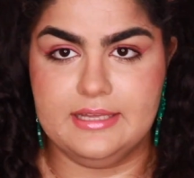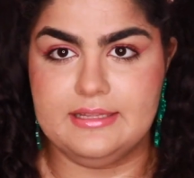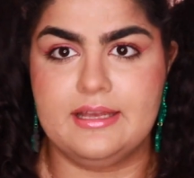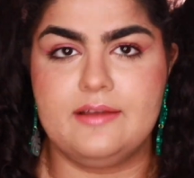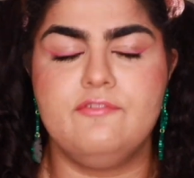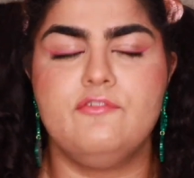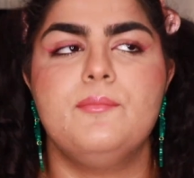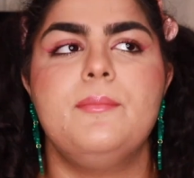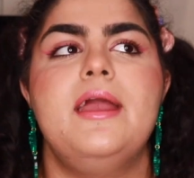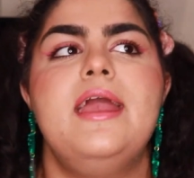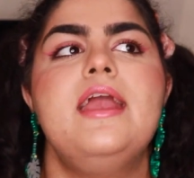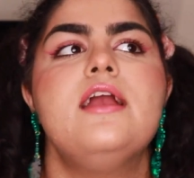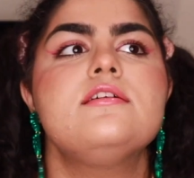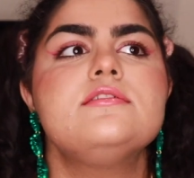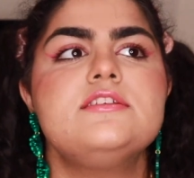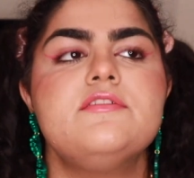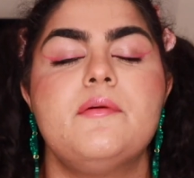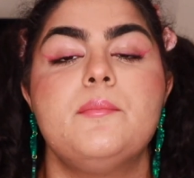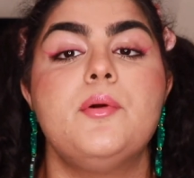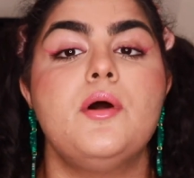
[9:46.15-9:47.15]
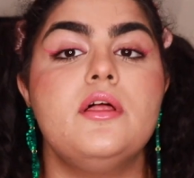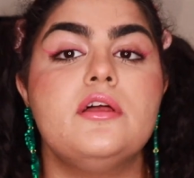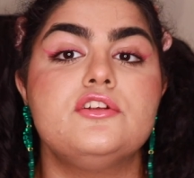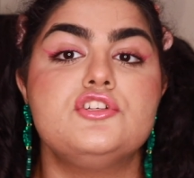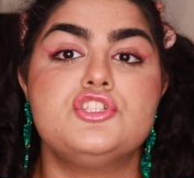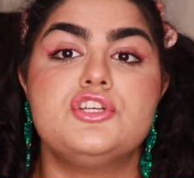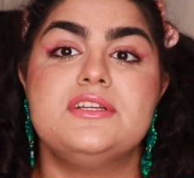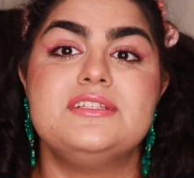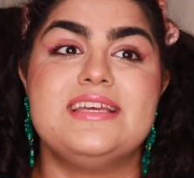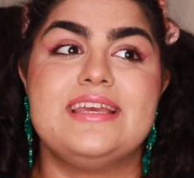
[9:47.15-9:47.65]
Like for my hair stuff, I'm probably
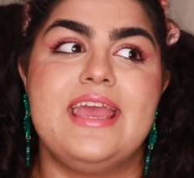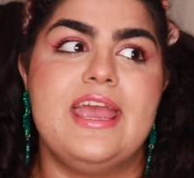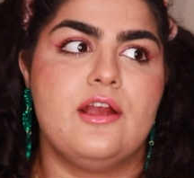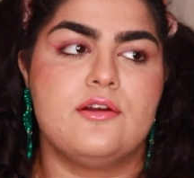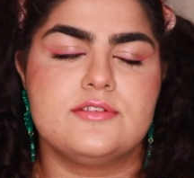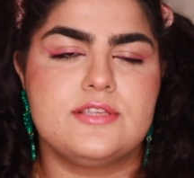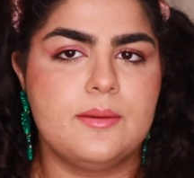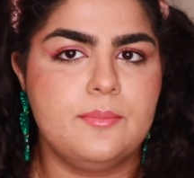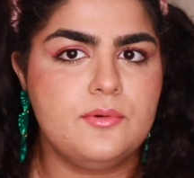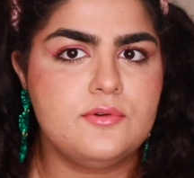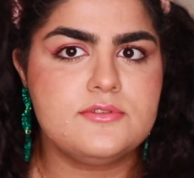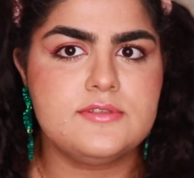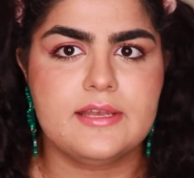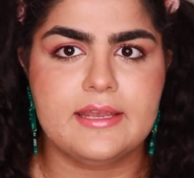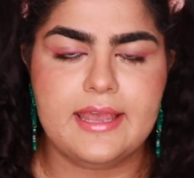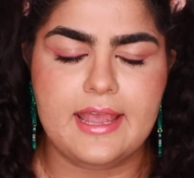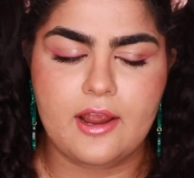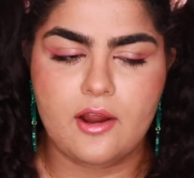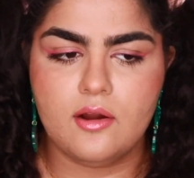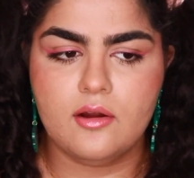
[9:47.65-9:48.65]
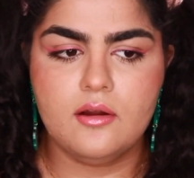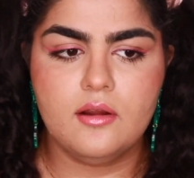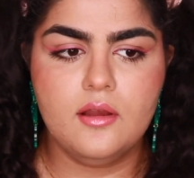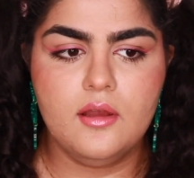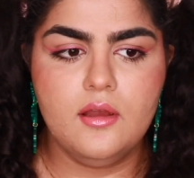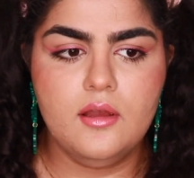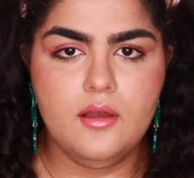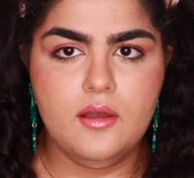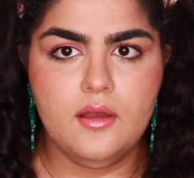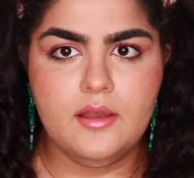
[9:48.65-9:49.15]
just gonna take hair samples, like hair
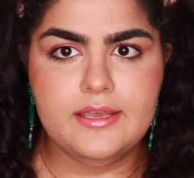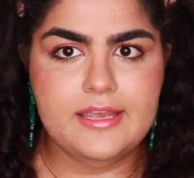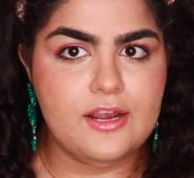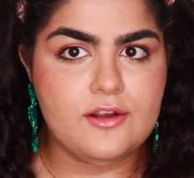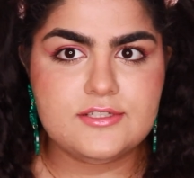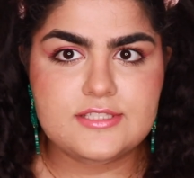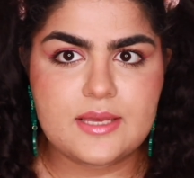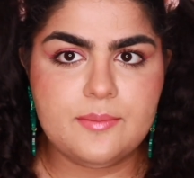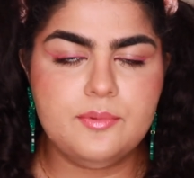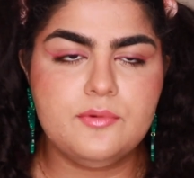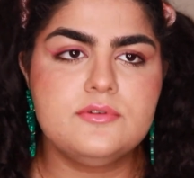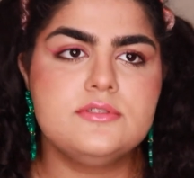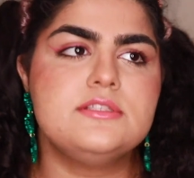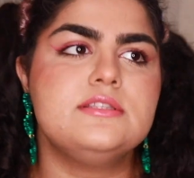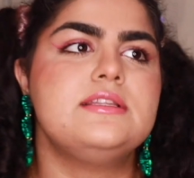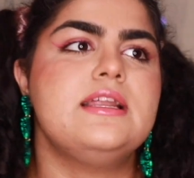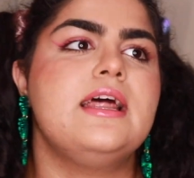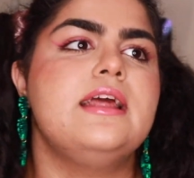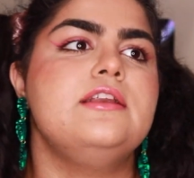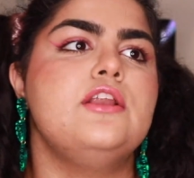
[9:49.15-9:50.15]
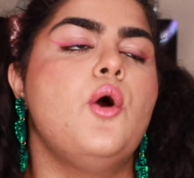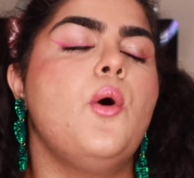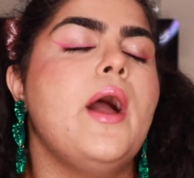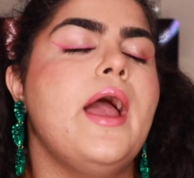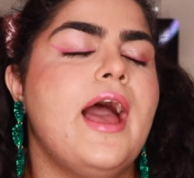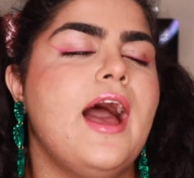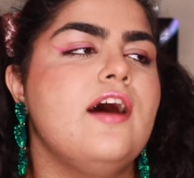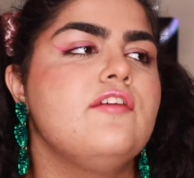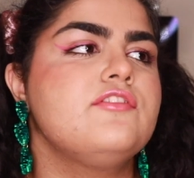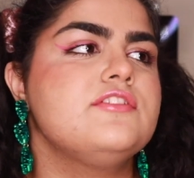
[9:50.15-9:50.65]
care samples that I know I have,